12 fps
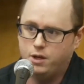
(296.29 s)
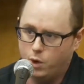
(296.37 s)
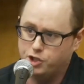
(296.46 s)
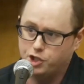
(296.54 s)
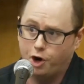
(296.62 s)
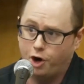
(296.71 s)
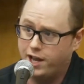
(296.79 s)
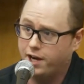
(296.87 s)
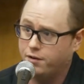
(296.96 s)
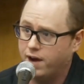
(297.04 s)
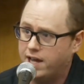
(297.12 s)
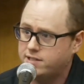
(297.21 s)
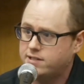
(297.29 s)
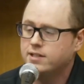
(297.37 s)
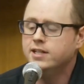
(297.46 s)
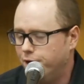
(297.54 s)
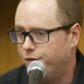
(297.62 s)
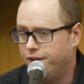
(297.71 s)
he was in cardiac arrest.
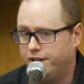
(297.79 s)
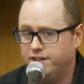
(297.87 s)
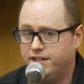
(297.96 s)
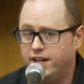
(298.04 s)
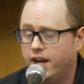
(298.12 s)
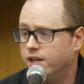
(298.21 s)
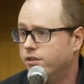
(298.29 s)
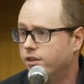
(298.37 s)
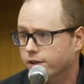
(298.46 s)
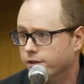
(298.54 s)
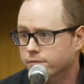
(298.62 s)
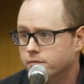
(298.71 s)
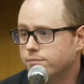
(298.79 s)
I don't think it did anything.